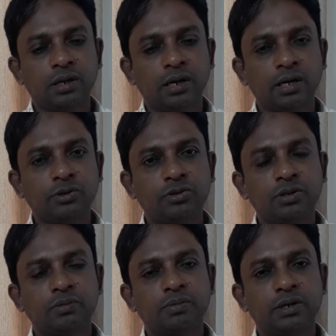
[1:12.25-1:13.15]
And you should
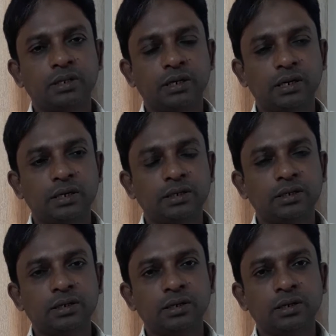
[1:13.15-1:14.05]
remember that
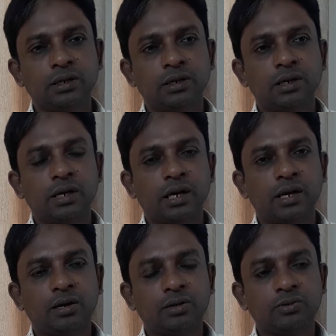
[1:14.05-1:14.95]

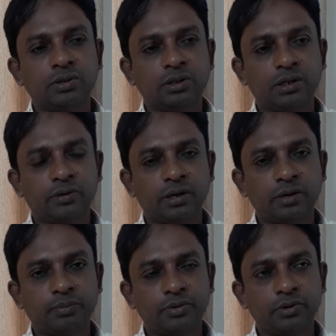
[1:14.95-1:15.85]
along with our
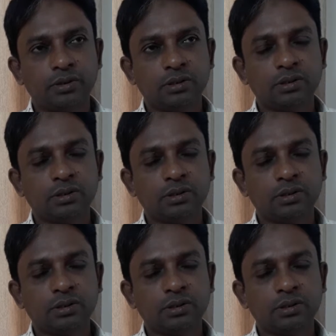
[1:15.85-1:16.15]
effort,